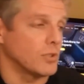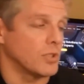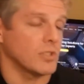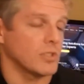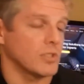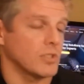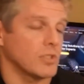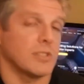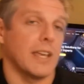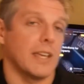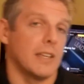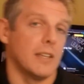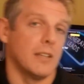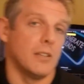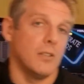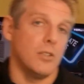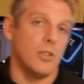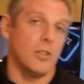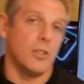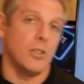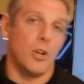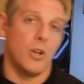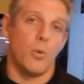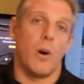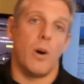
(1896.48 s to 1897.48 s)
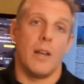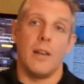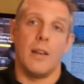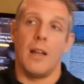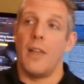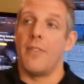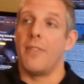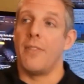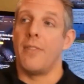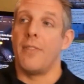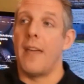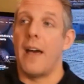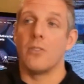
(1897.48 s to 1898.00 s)
Just like you don't
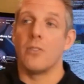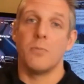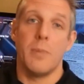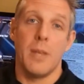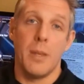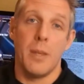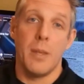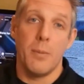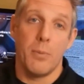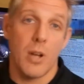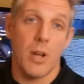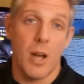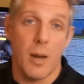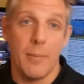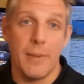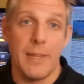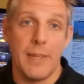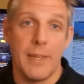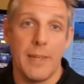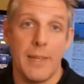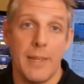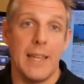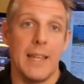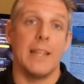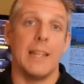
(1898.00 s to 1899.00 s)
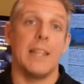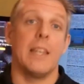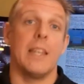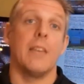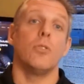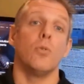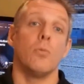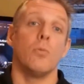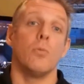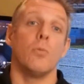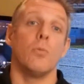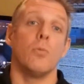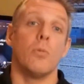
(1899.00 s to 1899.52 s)
want 1,000 people coming in and
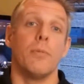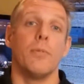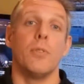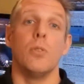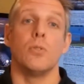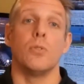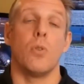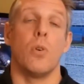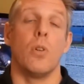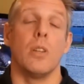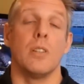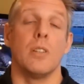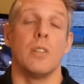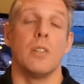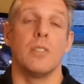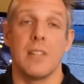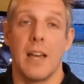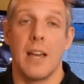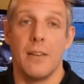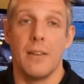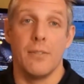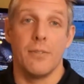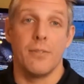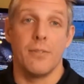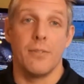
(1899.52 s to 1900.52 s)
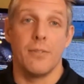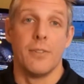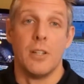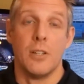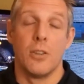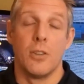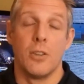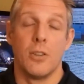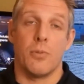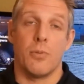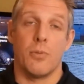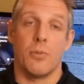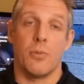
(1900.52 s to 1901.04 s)
giving you reviews all inside of
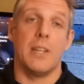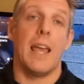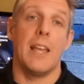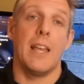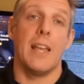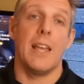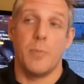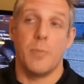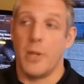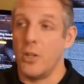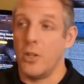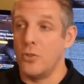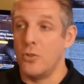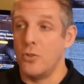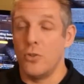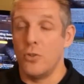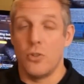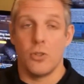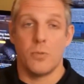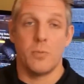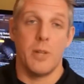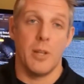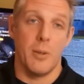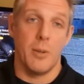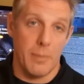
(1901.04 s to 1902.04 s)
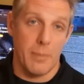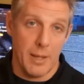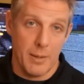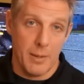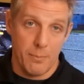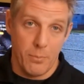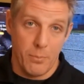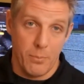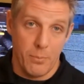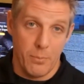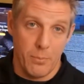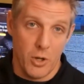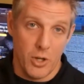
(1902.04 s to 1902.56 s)
3 days because you just did a
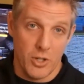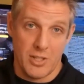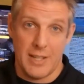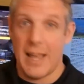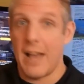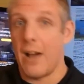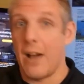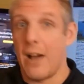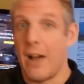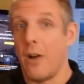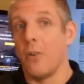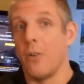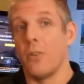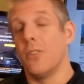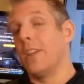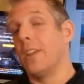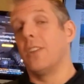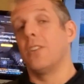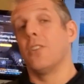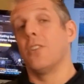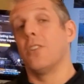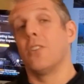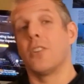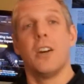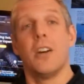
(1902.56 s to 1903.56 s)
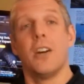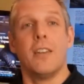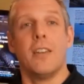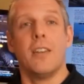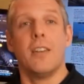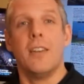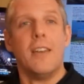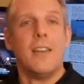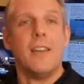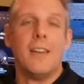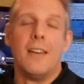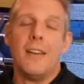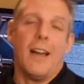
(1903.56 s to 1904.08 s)
big push and now you think you're
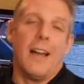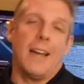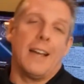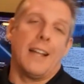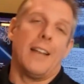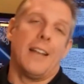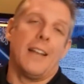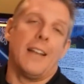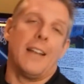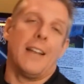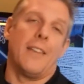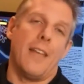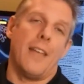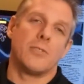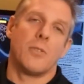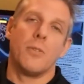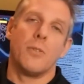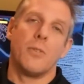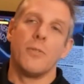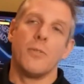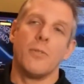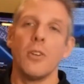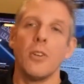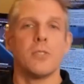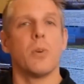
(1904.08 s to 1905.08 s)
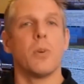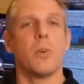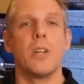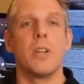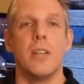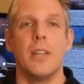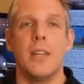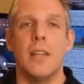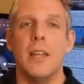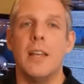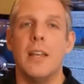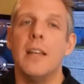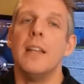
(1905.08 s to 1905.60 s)
good. I got 1,000 reviews and we're
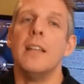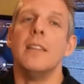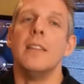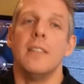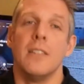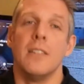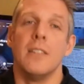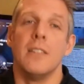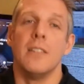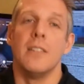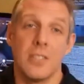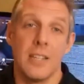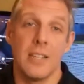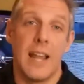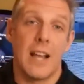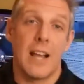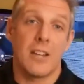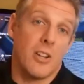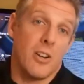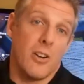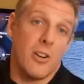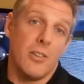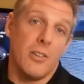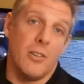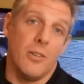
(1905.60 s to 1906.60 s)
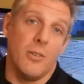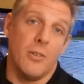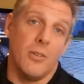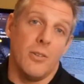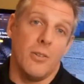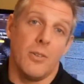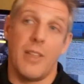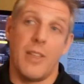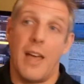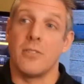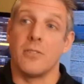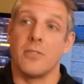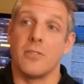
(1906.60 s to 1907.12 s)
good. This could actually hurt you.
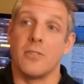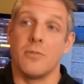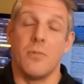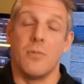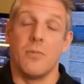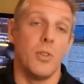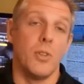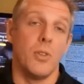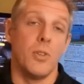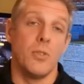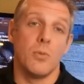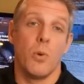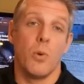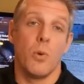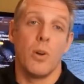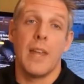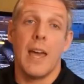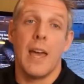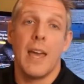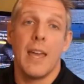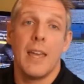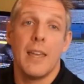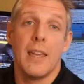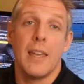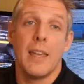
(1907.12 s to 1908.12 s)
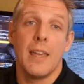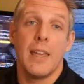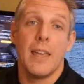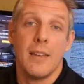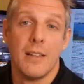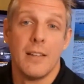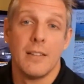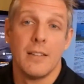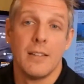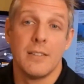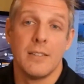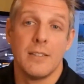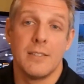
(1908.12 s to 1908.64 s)
1,000 reviews in one day
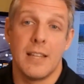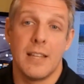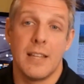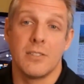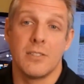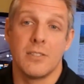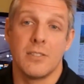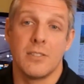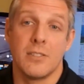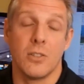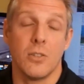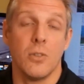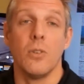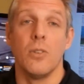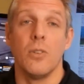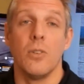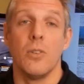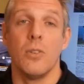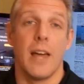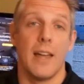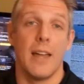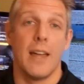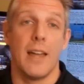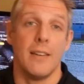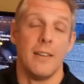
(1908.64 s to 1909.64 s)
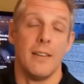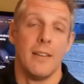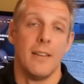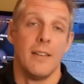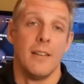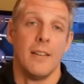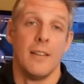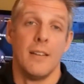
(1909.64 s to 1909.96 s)
says to Google that